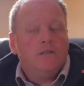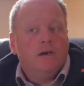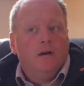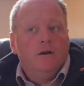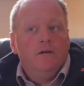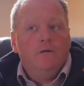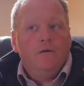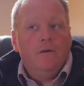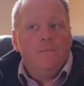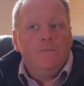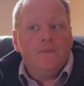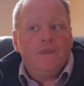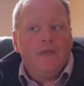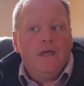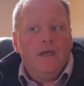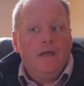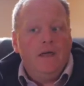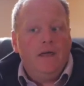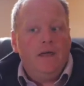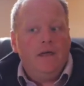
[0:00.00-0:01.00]
So
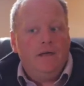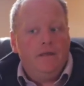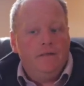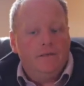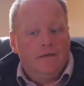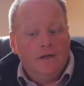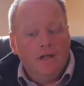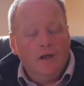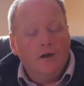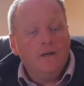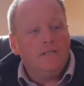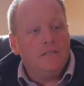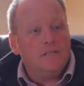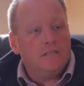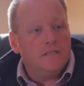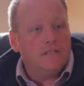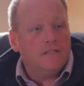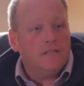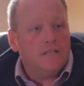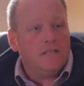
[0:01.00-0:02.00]
it, eh, the
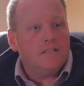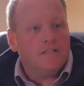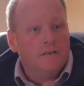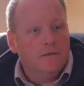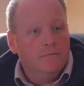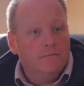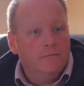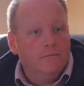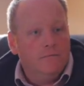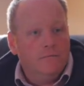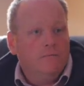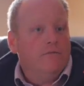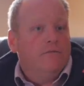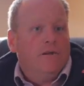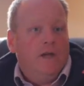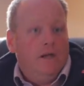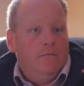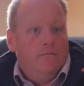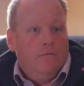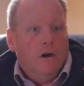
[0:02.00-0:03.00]
licensing system,
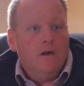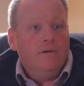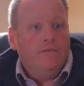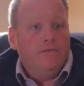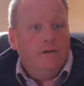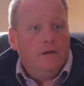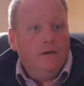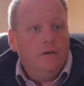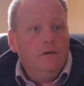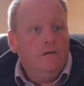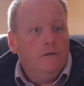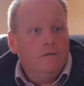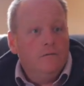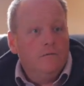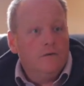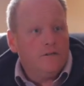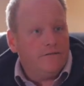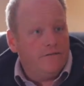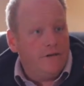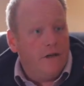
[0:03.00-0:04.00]
in my
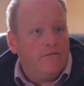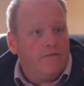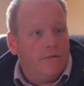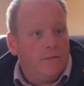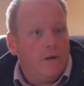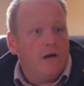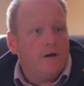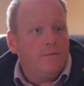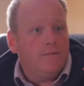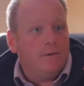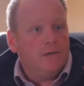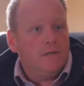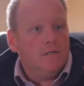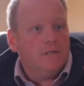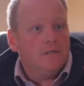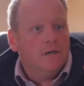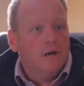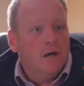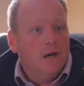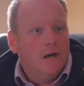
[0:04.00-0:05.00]
view, was fit for
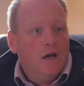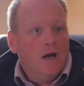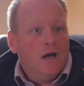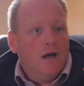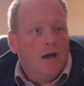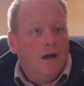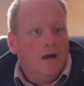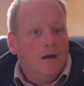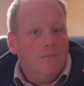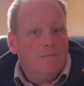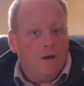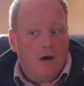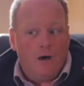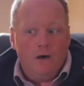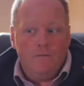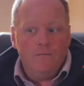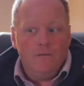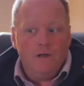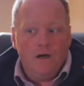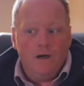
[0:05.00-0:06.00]
purpose.
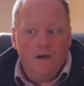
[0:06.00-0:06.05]
Um,